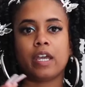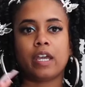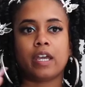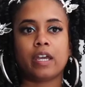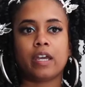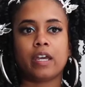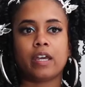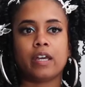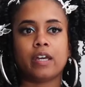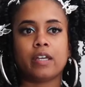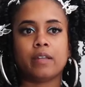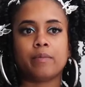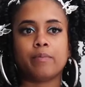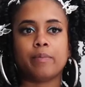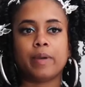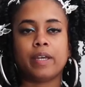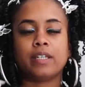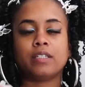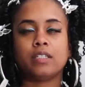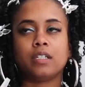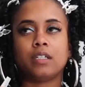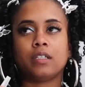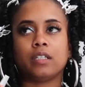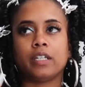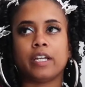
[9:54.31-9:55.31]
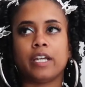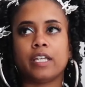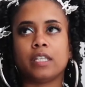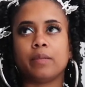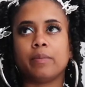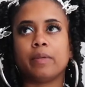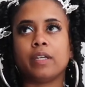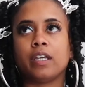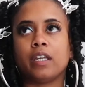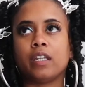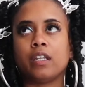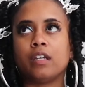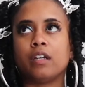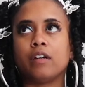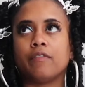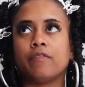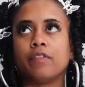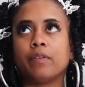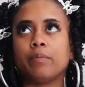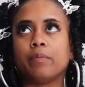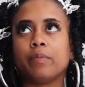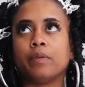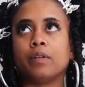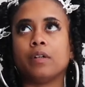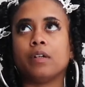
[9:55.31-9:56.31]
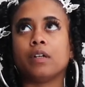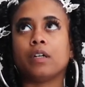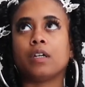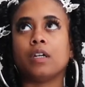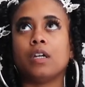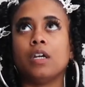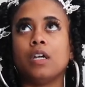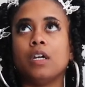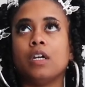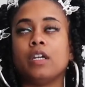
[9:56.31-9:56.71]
and basically in the beginning of the book,